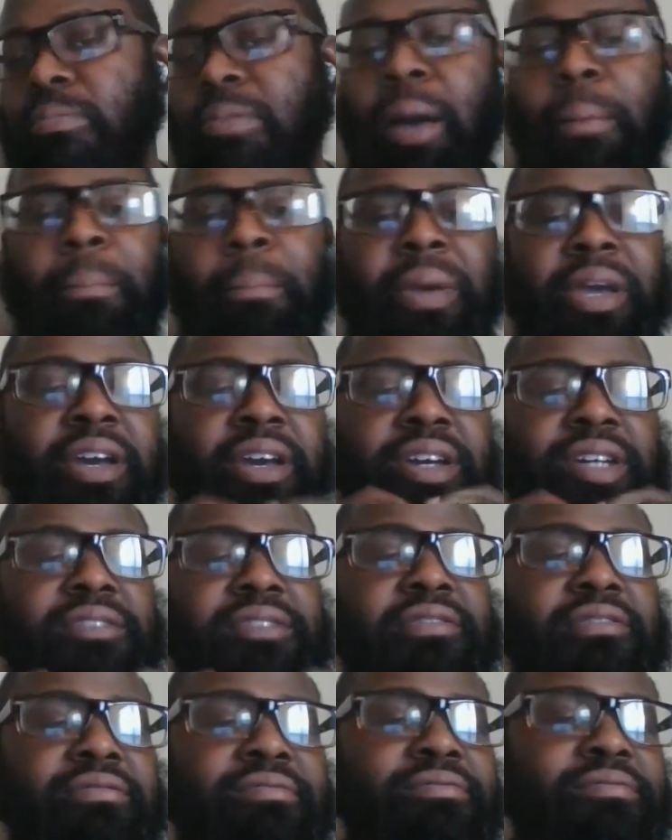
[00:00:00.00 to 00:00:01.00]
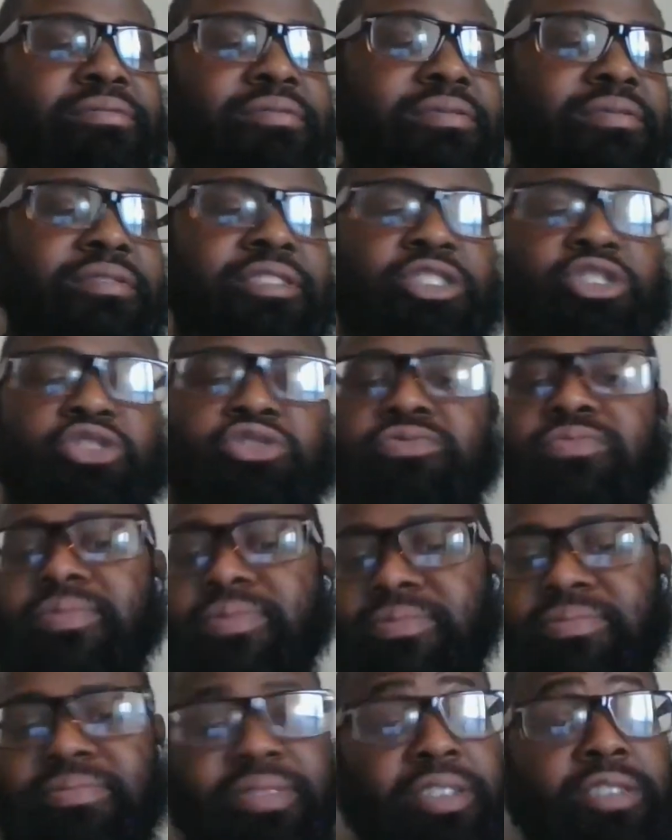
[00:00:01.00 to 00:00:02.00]
My bed is,
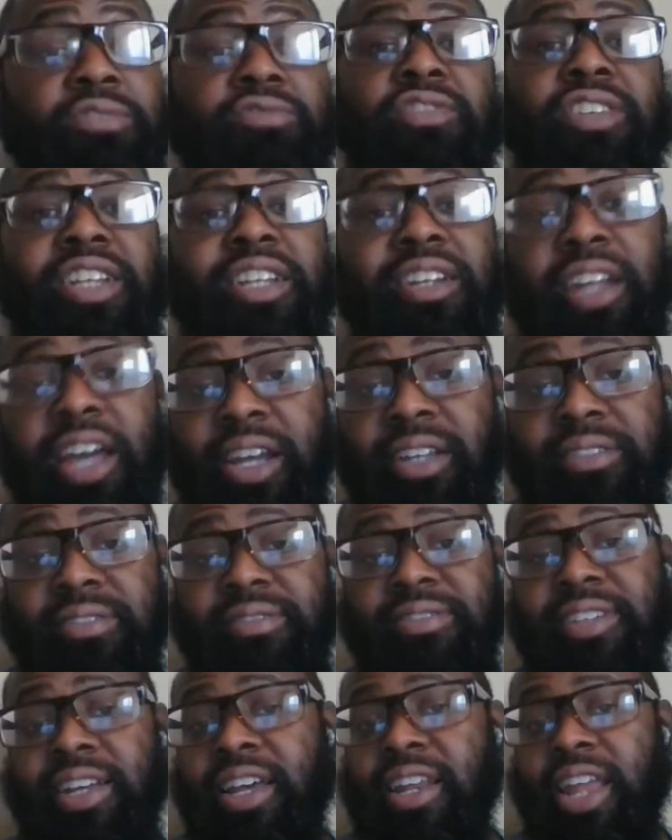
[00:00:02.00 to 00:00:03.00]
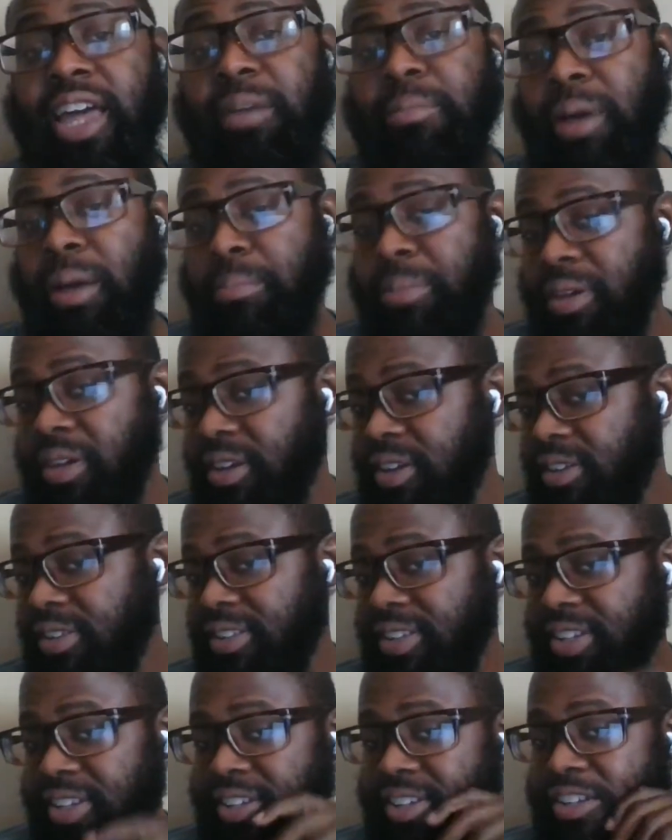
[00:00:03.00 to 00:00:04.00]
is really nice. I like my bed,
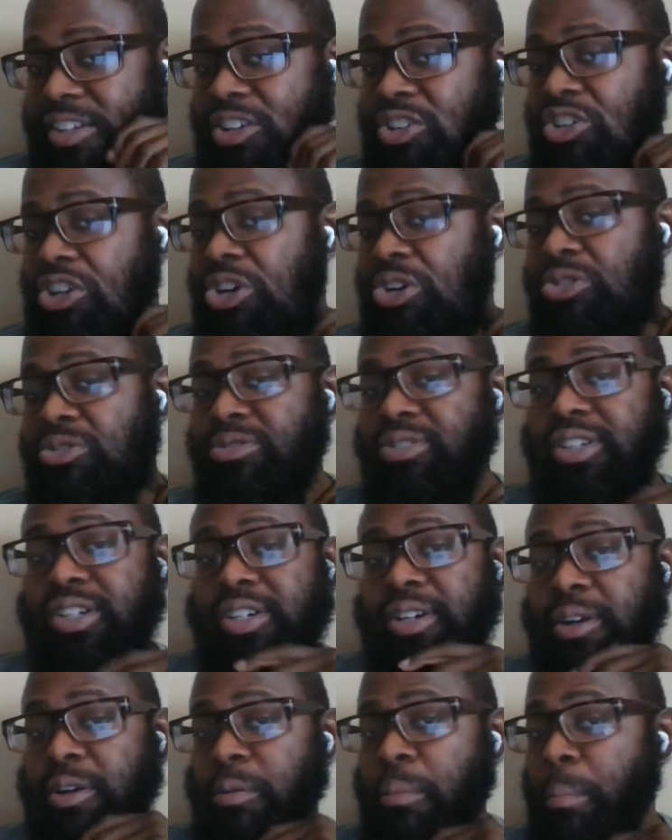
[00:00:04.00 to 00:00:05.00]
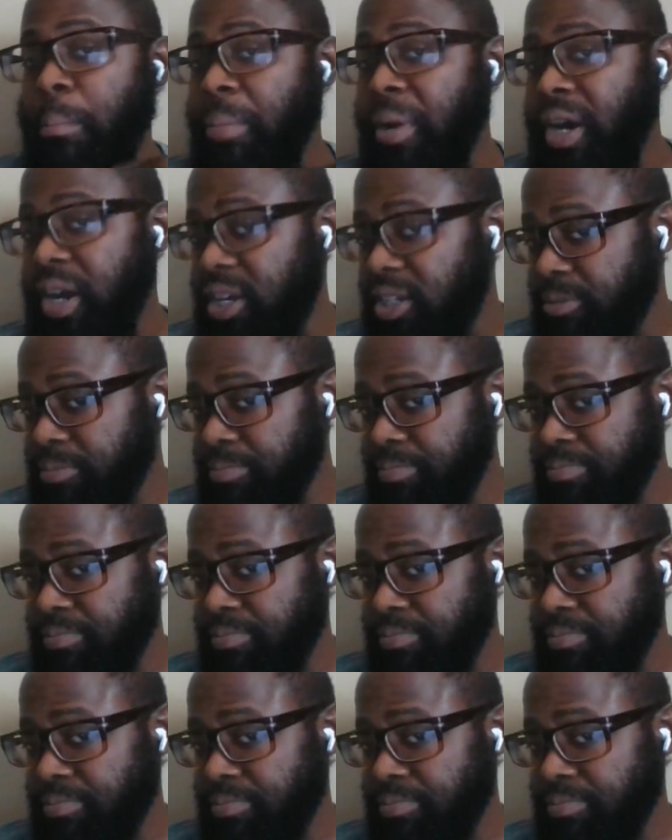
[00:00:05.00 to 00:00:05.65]
you know. But